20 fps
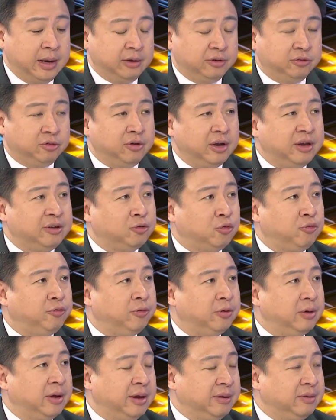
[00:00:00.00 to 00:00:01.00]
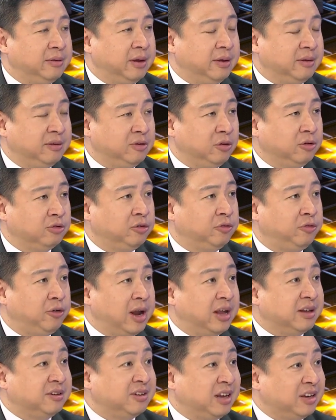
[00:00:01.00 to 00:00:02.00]
So it's and, and it's also
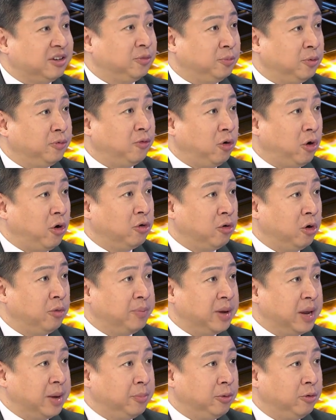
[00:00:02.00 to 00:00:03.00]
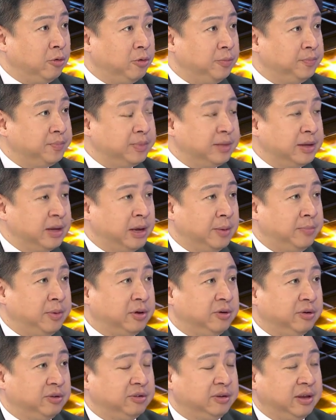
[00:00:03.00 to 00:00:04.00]
very accessible for Hong Kong people
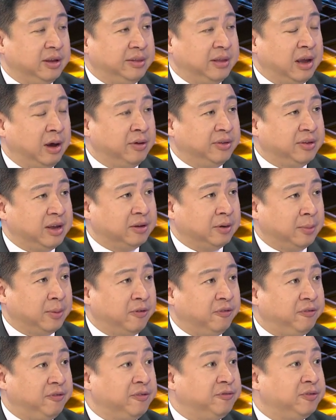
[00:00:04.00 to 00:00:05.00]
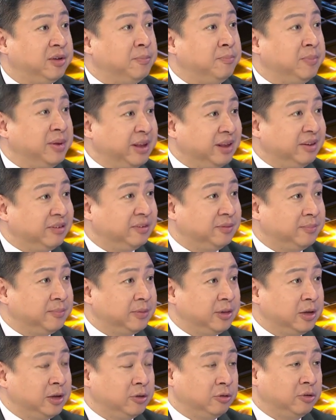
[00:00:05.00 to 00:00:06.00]
because it, now it takes about 15 minutes
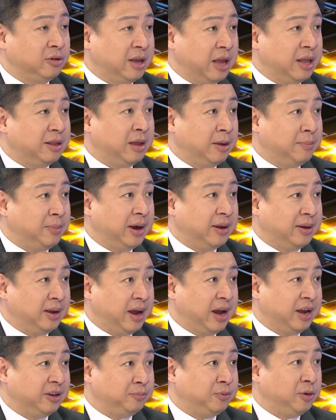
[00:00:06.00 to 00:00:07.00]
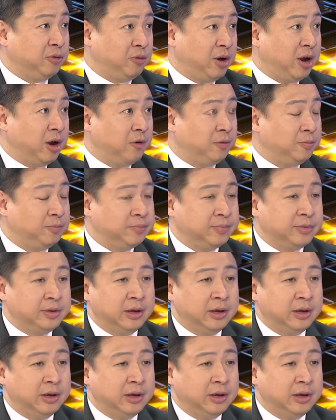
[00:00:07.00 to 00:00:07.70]
to get there by the high-speed rail.